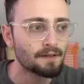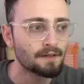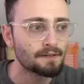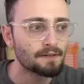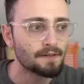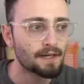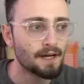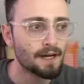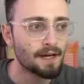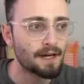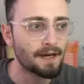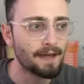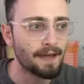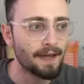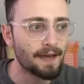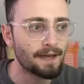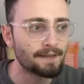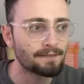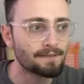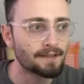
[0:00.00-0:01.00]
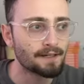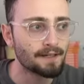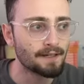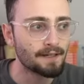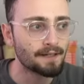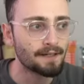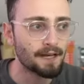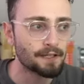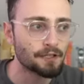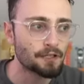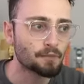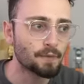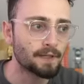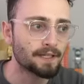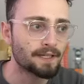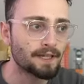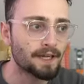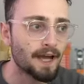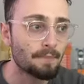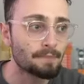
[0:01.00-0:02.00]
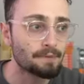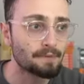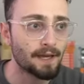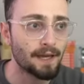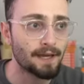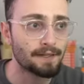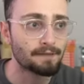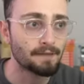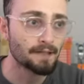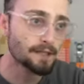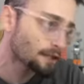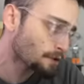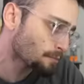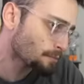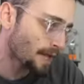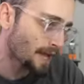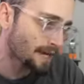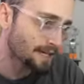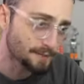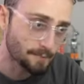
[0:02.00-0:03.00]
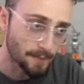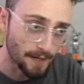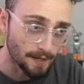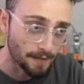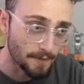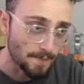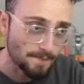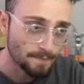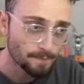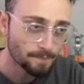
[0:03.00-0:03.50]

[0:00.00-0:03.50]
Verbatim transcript: and I just went king up. And here black is better.